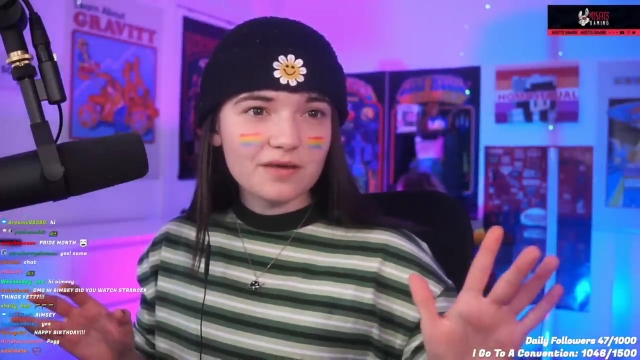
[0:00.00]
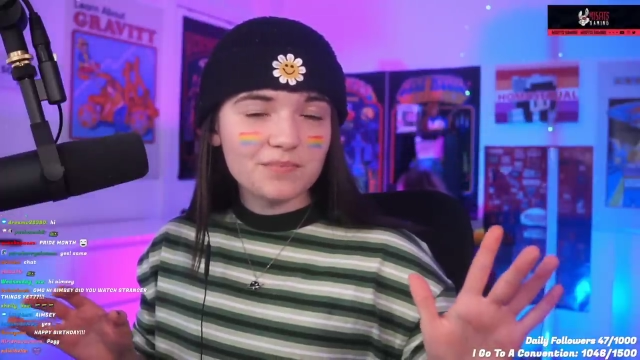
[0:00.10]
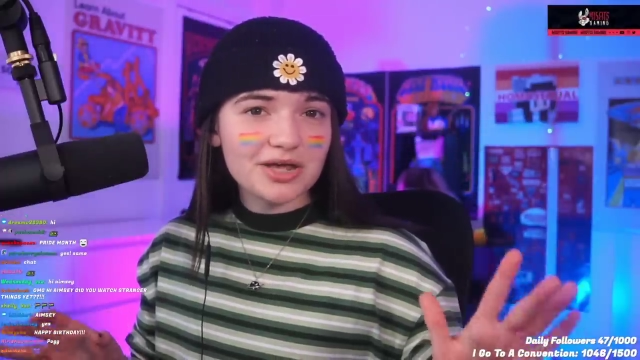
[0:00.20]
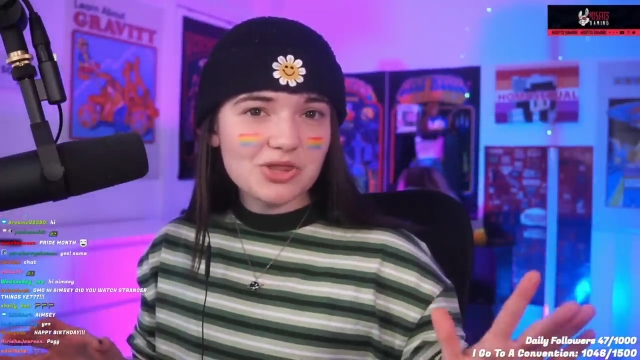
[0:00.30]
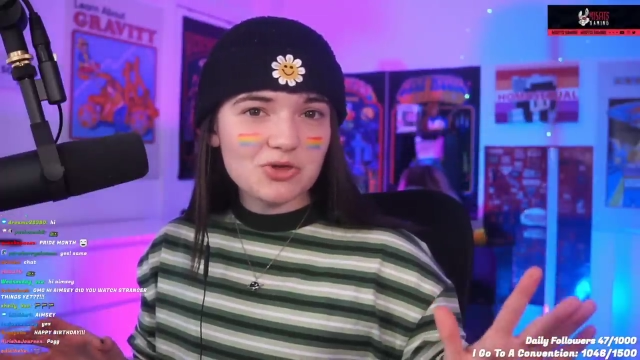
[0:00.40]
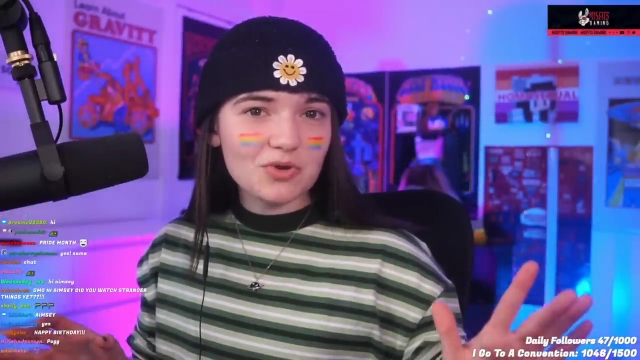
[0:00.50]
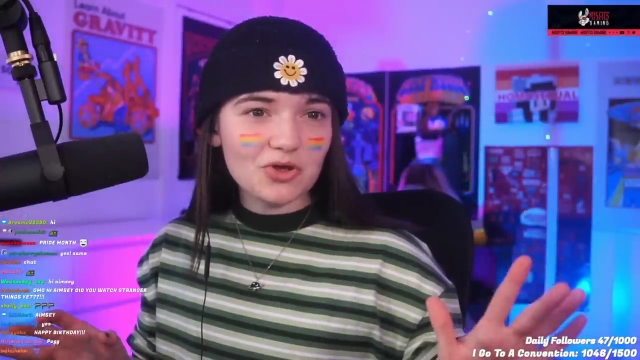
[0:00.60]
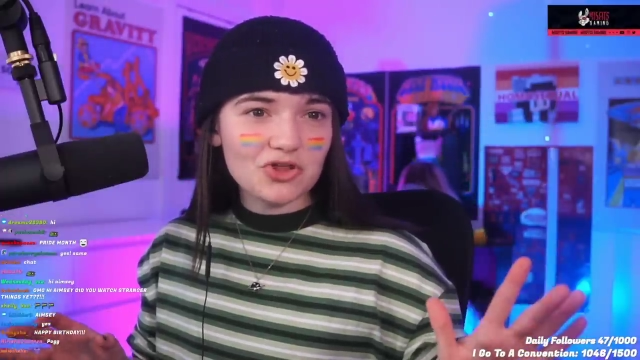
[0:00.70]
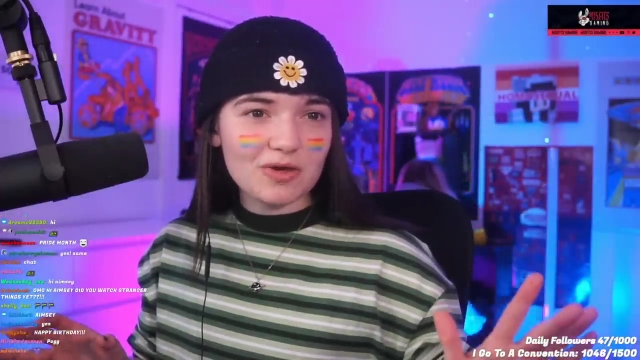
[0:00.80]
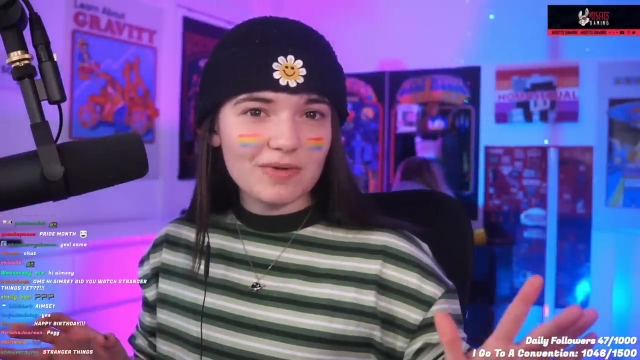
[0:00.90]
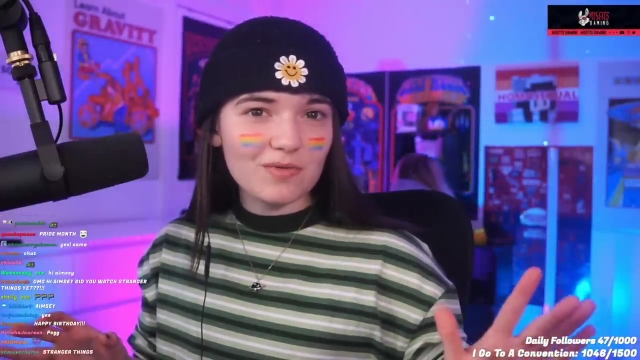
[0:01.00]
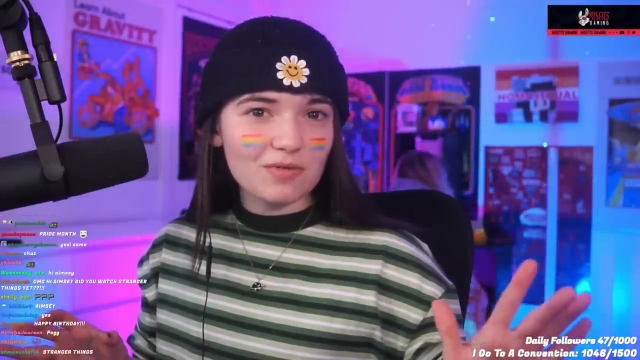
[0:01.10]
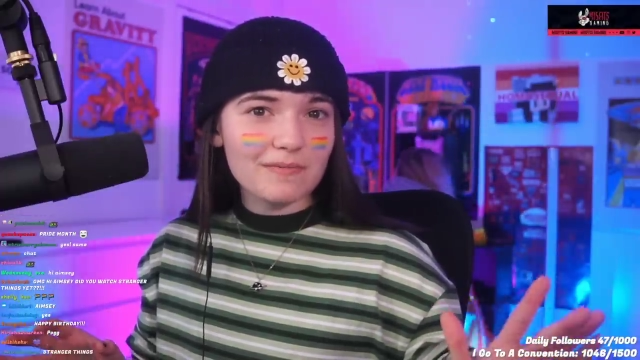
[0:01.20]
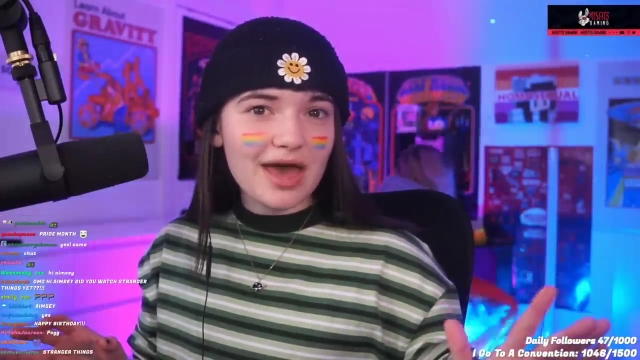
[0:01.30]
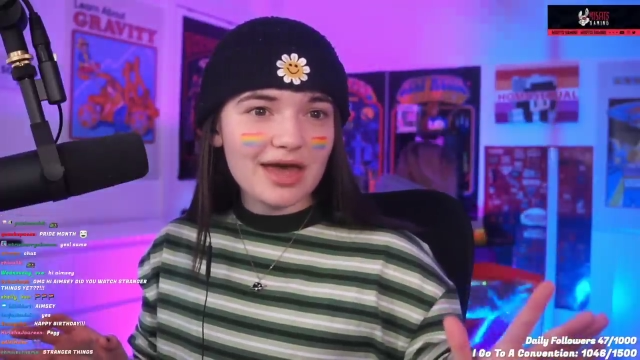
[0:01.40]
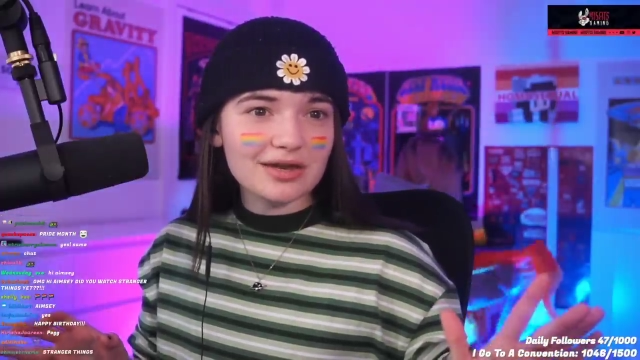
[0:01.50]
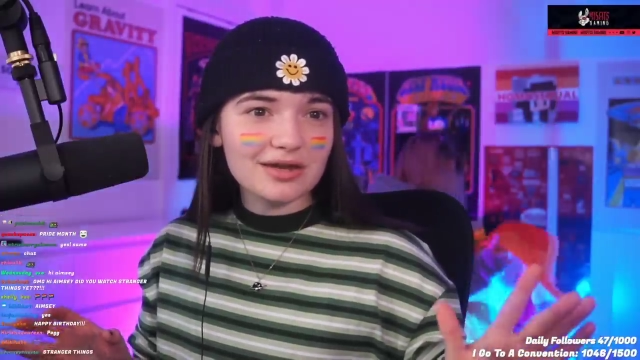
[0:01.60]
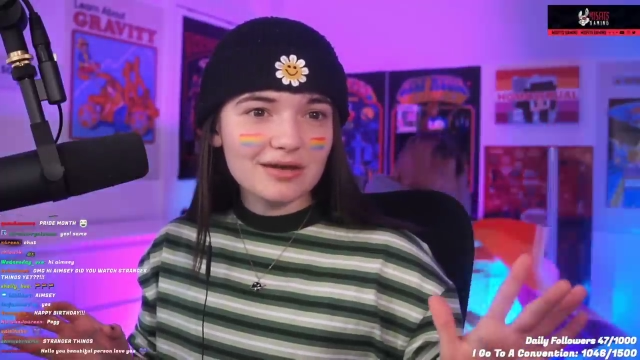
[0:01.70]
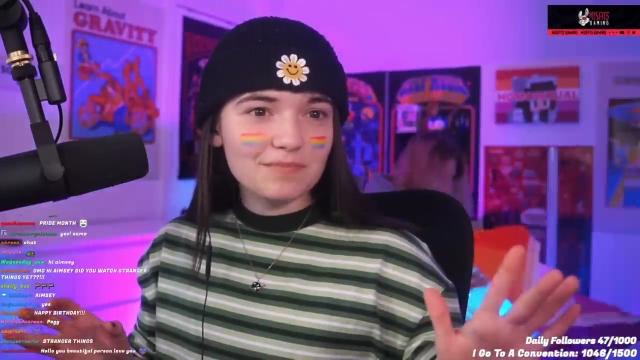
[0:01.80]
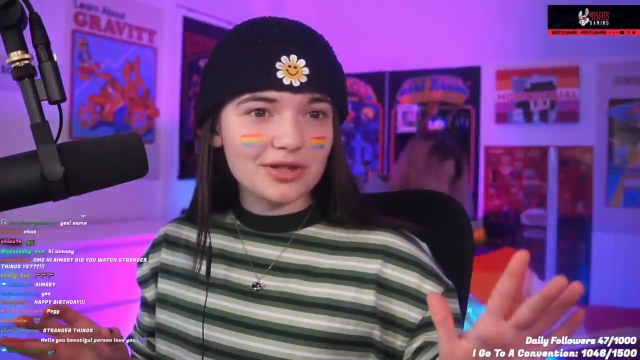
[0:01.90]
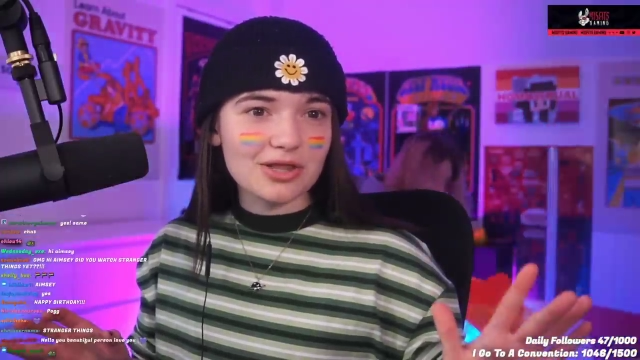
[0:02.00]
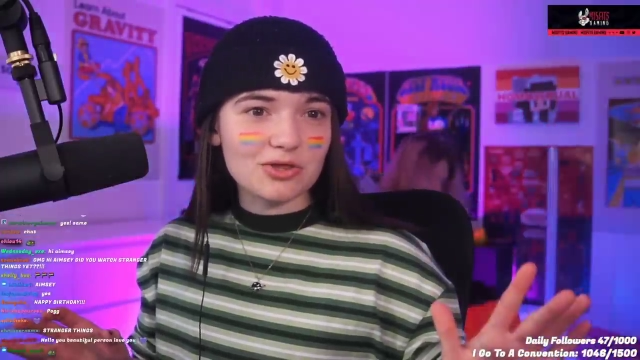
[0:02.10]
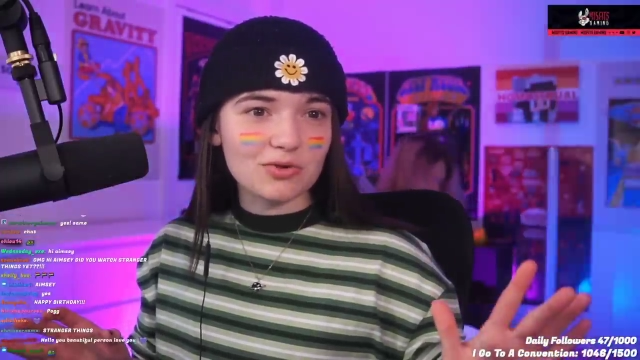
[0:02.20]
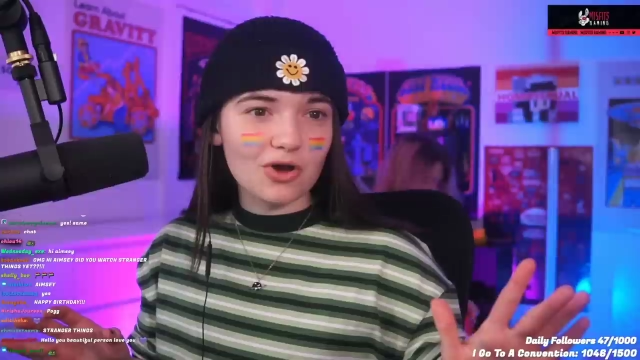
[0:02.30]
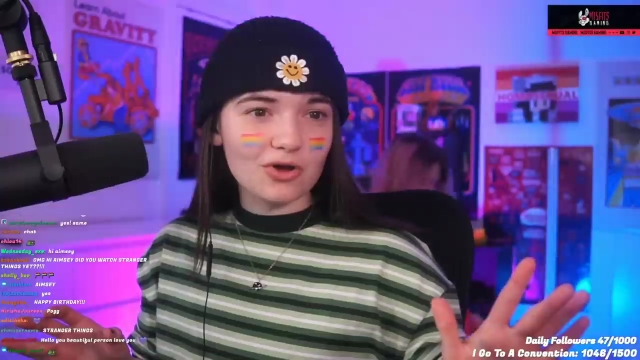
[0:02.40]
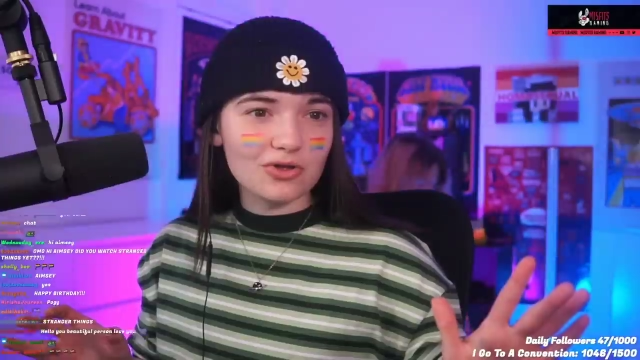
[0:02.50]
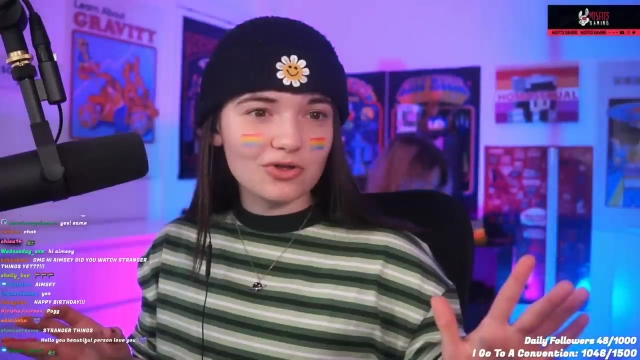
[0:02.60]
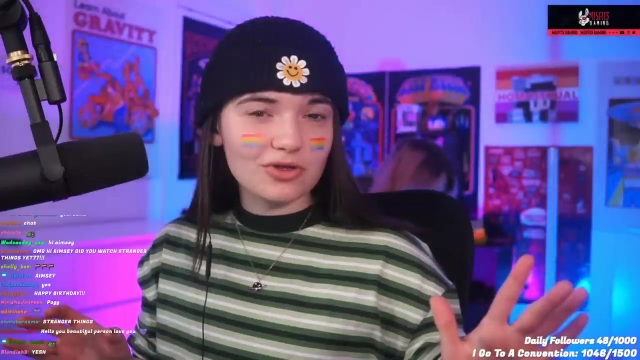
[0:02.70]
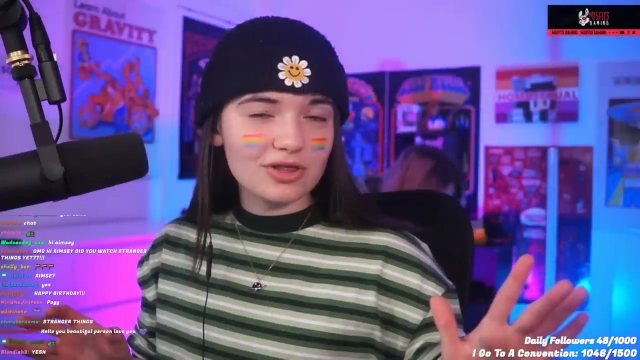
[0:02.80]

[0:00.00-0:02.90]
Please do not shit me with men. Please do not